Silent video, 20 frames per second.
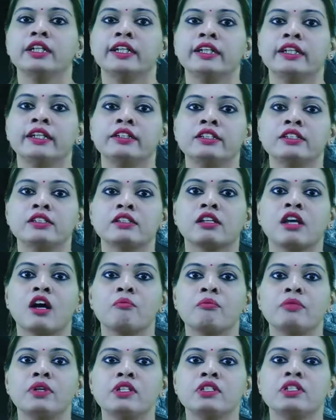It is
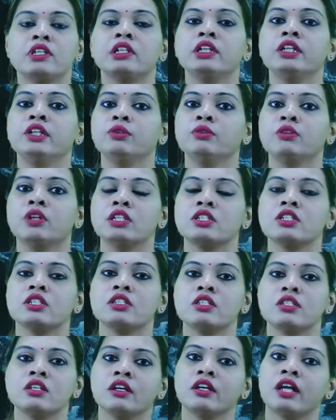compulsory to
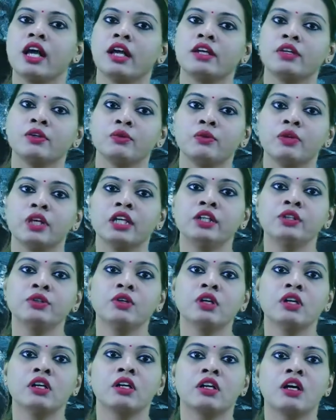register and create
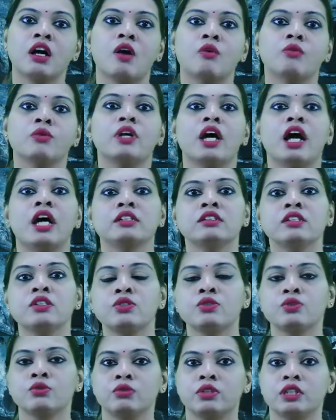your account as a
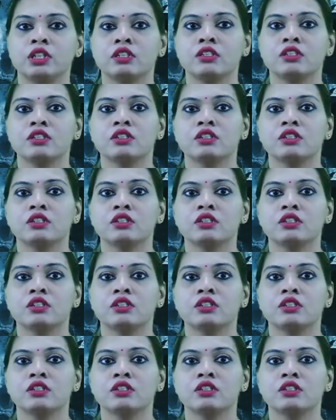student.